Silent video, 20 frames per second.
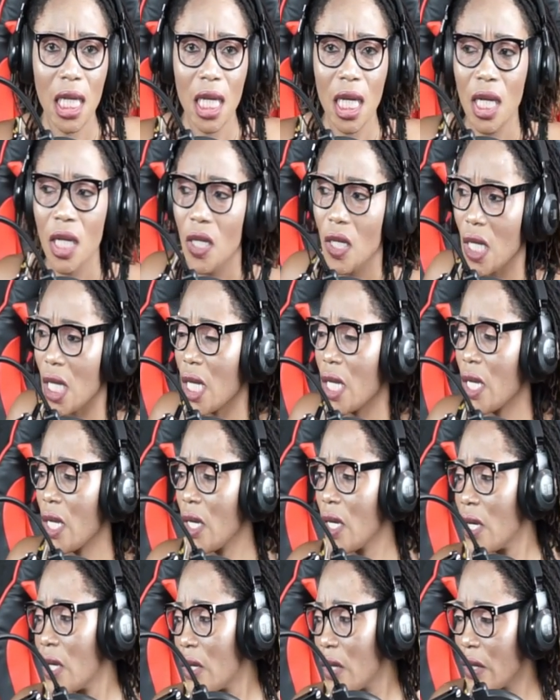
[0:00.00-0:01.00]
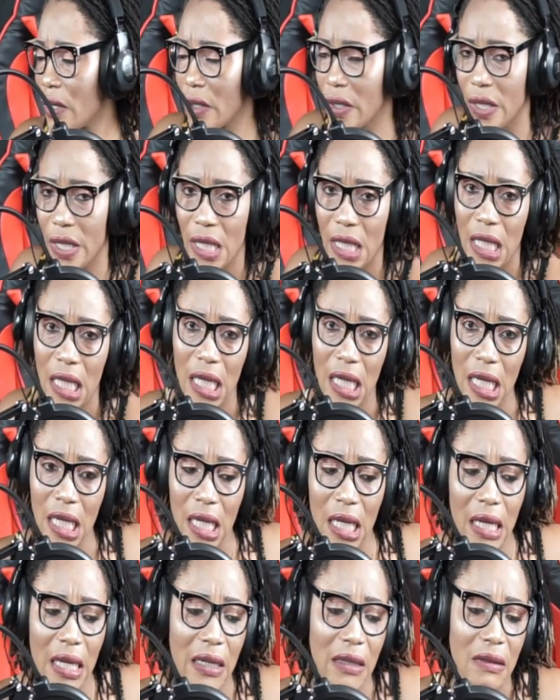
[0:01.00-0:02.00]
Look at her. Look at the
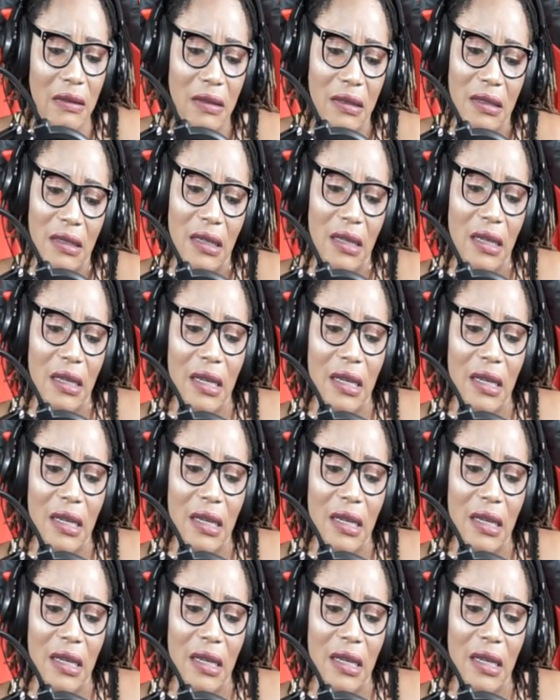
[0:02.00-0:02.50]
house.